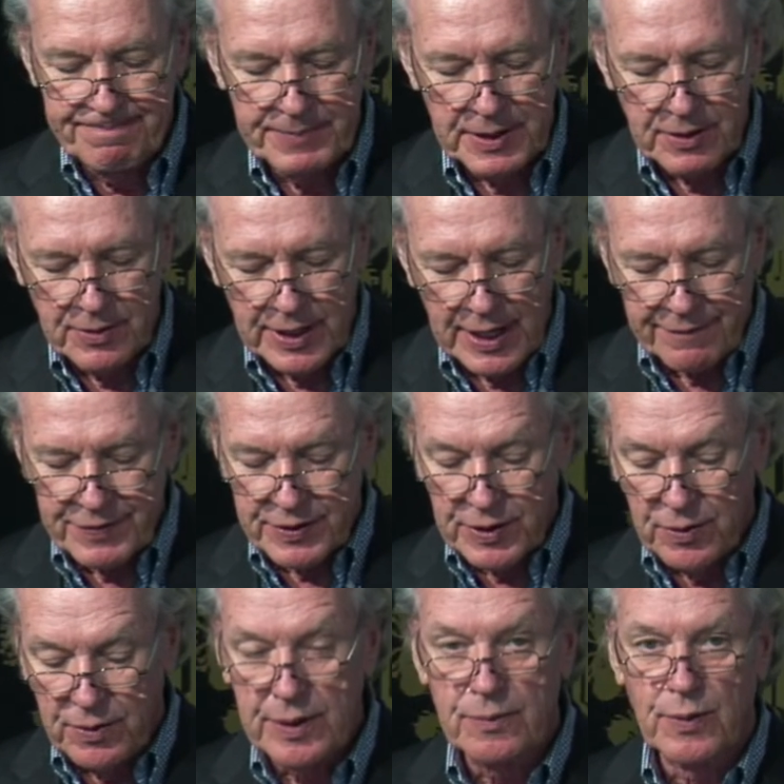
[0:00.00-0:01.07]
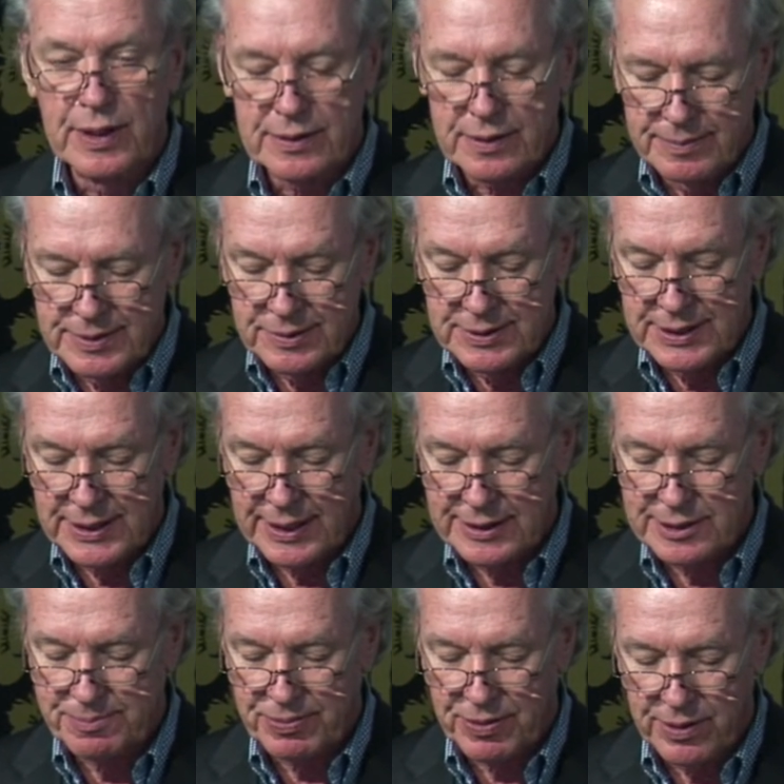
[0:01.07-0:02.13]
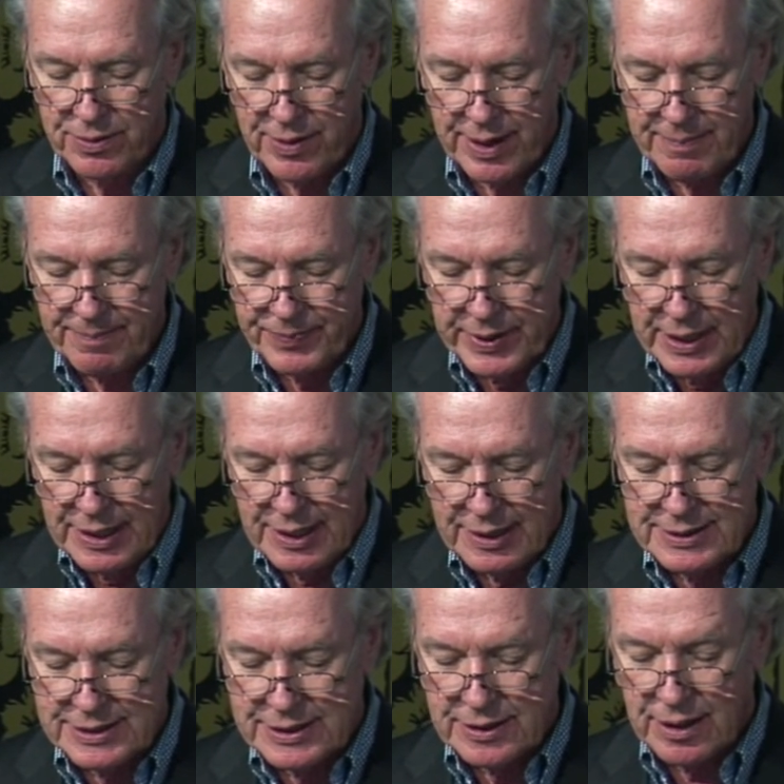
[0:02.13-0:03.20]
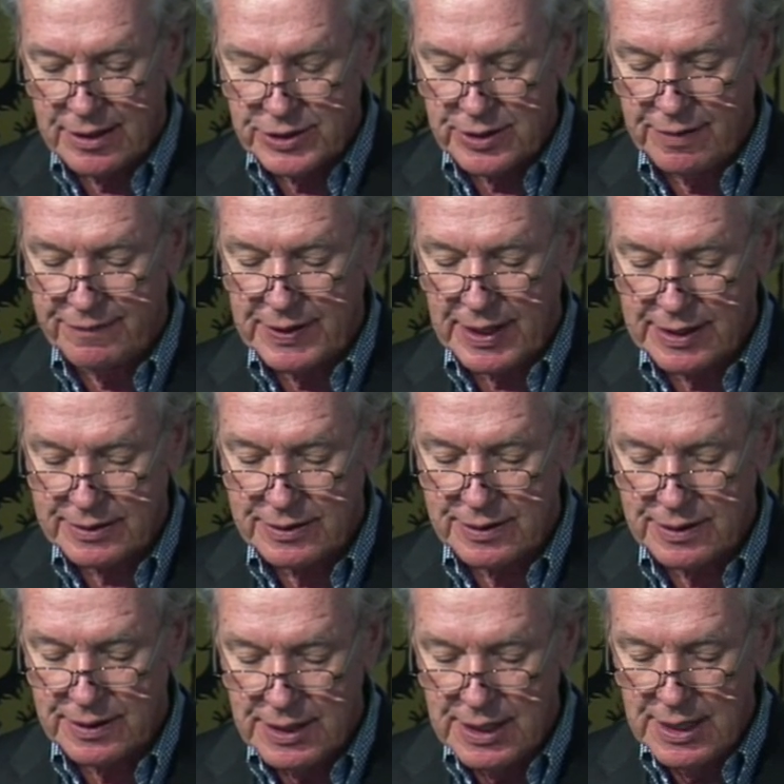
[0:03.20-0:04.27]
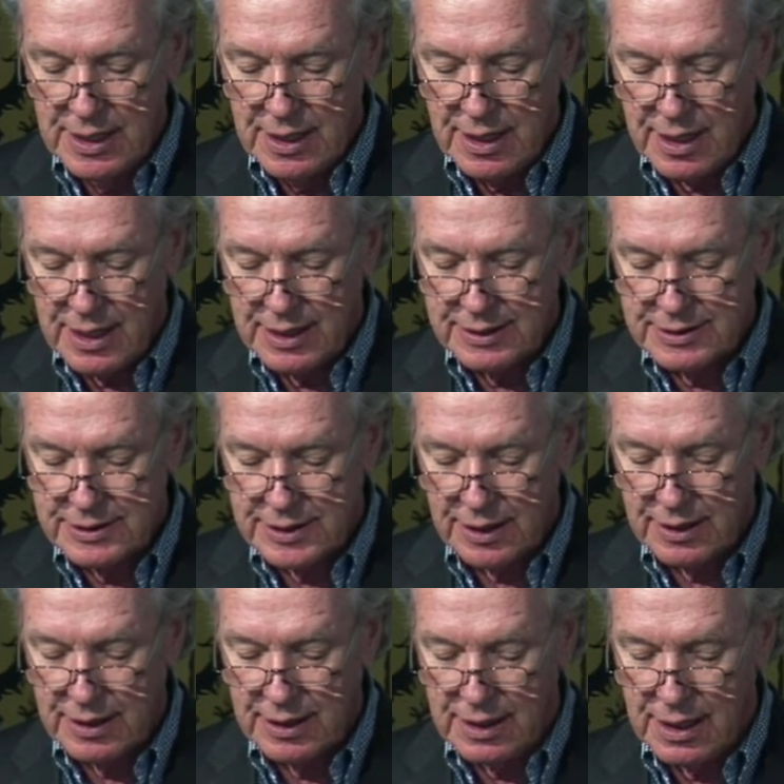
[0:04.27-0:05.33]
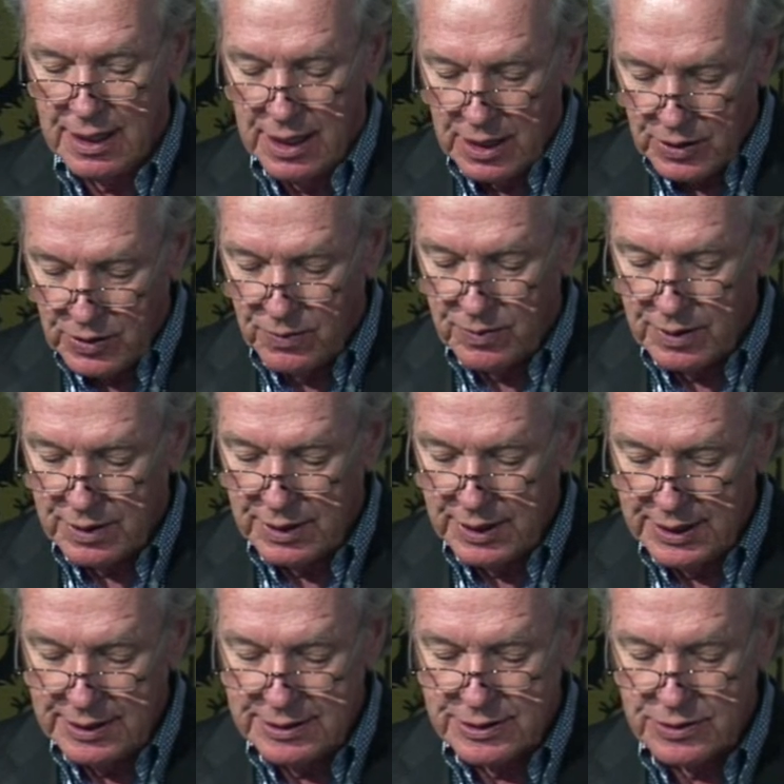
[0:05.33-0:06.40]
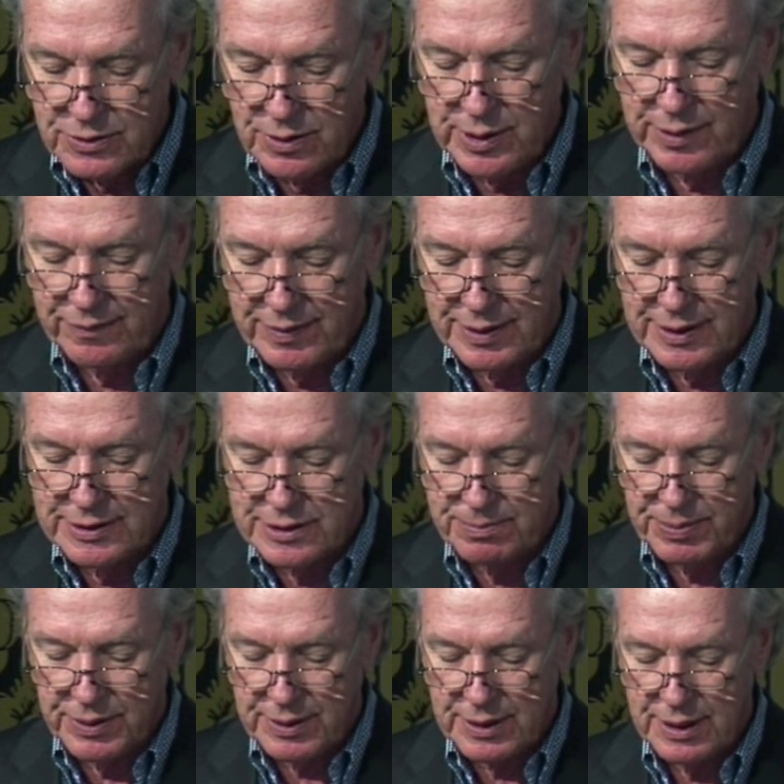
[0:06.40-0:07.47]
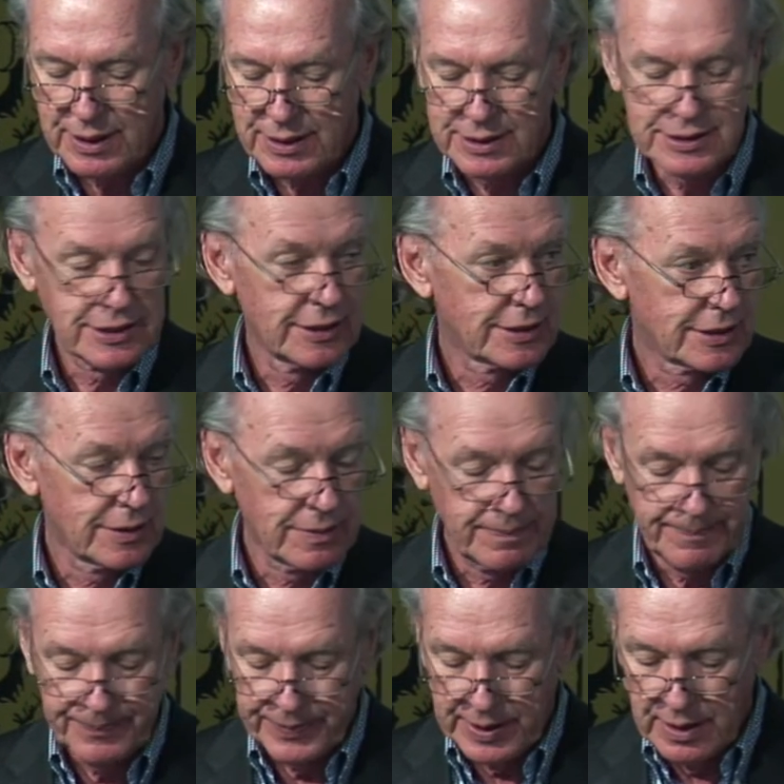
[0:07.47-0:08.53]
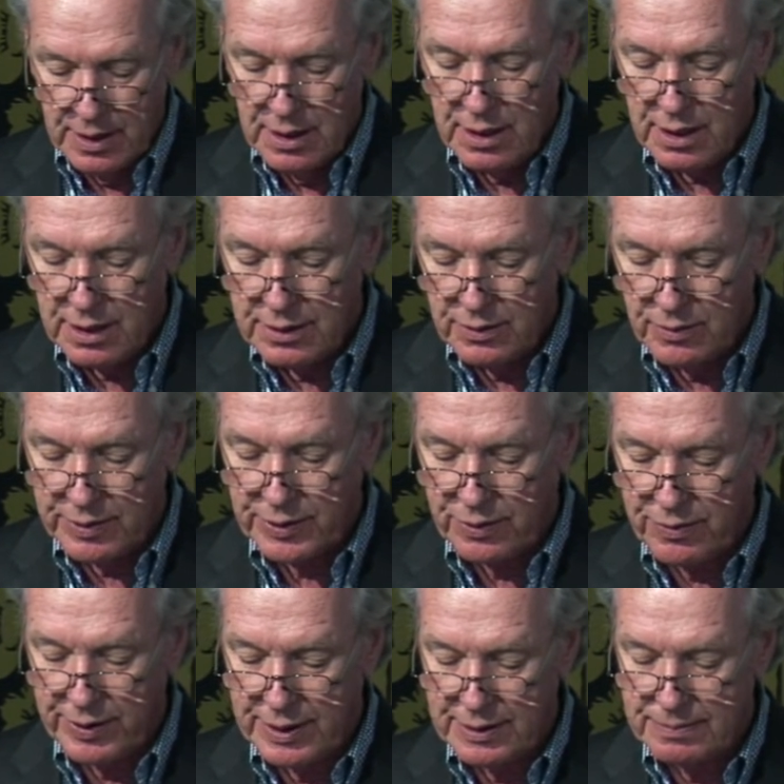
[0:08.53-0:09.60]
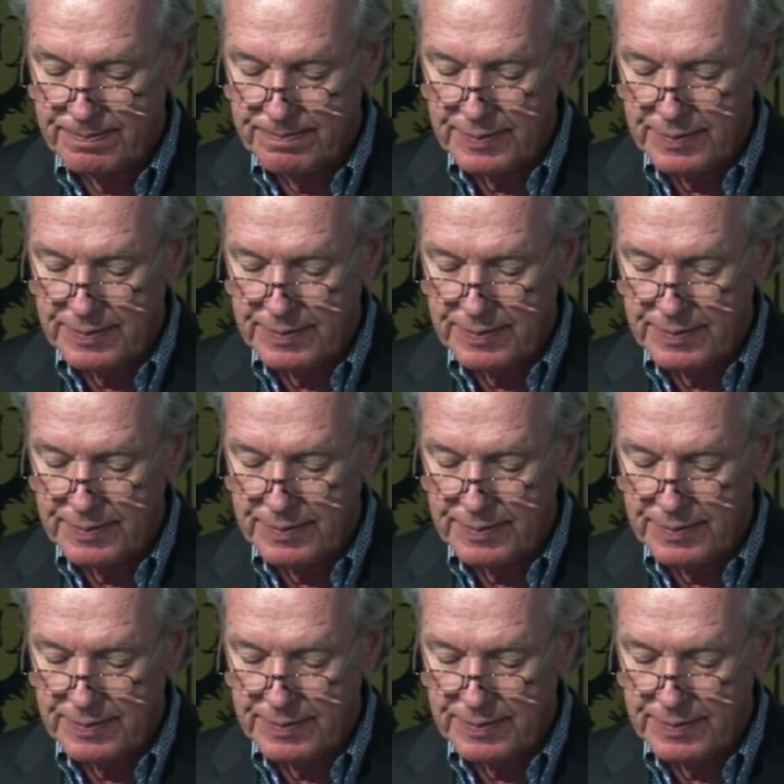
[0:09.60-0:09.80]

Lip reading: Good afternoon and welcome to today's program, a discussion of Dr. Sung-Yoon Lee's newly released book, The Sister, North Korea's